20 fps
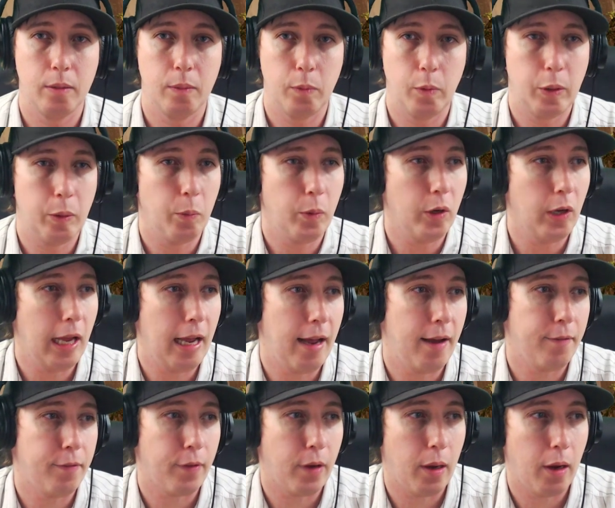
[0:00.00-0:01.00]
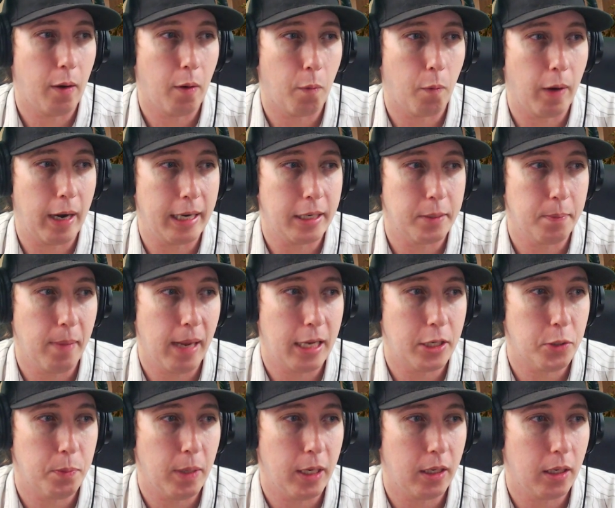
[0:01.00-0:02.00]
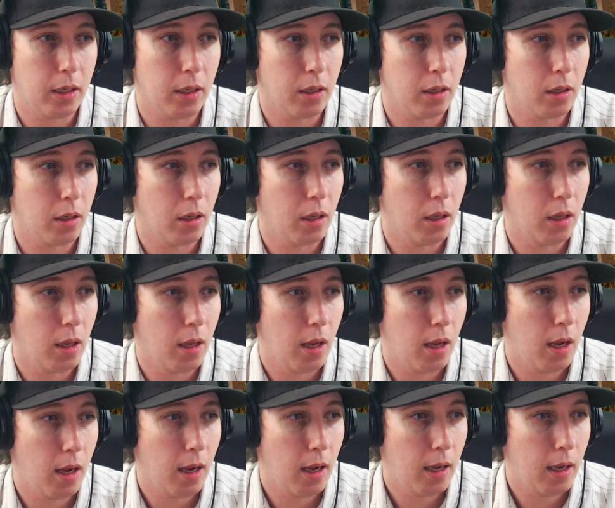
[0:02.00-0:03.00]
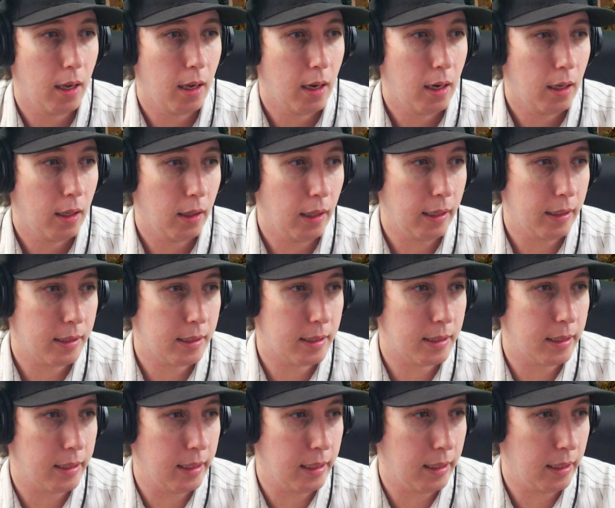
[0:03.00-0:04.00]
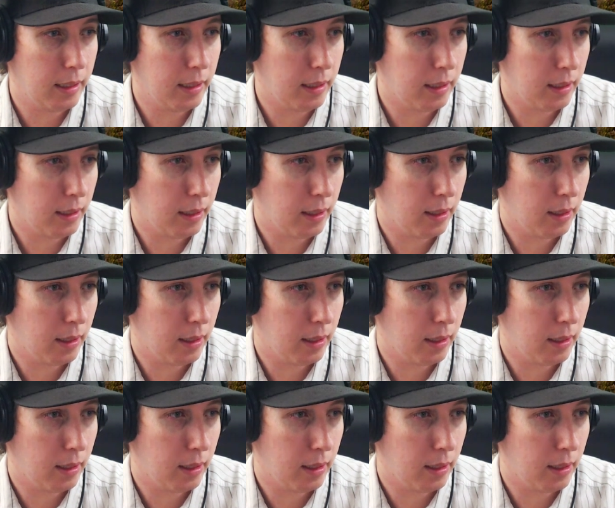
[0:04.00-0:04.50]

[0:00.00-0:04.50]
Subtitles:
we will have ranked matchmaking. Let's see.